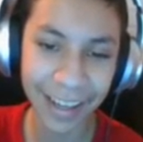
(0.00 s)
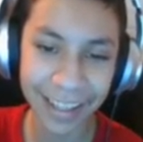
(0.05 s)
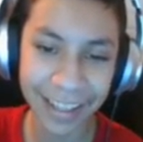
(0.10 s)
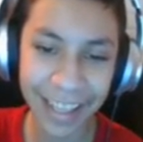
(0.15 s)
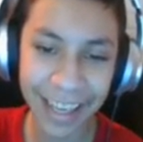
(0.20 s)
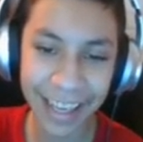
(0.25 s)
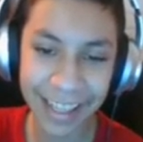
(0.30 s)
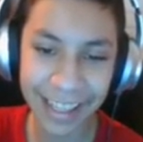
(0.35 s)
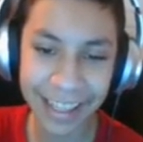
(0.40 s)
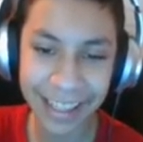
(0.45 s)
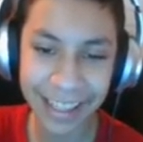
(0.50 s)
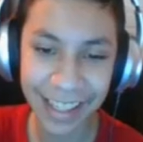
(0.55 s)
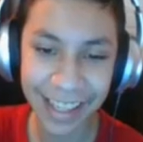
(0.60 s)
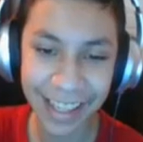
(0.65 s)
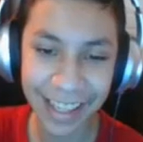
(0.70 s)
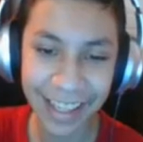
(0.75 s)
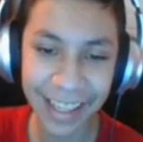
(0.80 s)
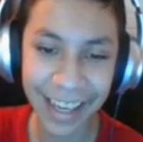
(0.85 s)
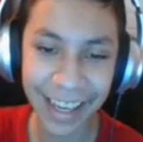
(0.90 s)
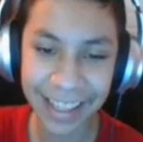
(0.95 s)
Yes,
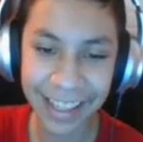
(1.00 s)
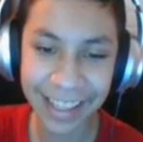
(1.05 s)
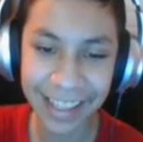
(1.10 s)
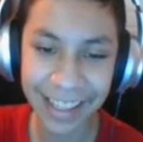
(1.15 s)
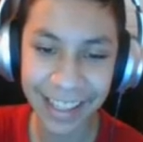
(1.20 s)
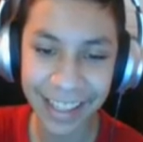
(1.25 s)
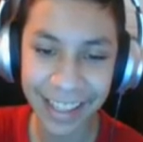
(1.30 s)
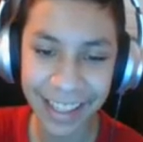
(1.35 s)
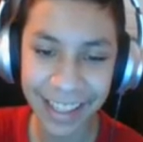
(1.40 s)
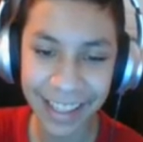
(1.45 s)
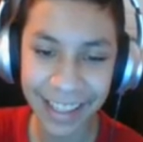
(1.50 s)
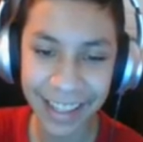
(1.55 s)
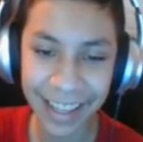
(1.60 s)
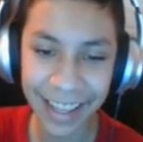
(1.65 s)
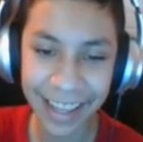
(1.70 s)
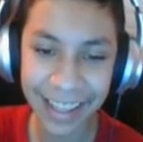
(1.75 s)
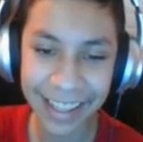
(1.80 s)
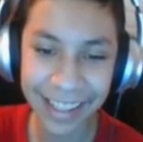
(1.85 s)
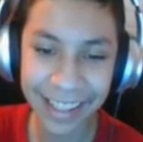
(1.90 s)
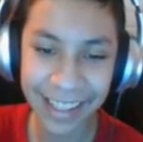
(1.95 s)
yes,
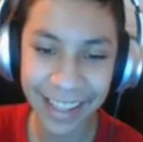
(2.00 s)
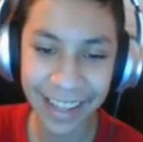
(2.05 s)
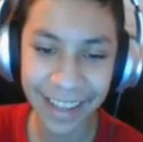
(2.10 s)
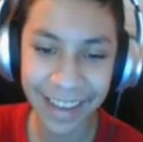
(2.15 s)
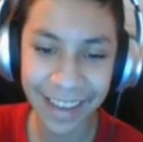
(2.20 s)
yes.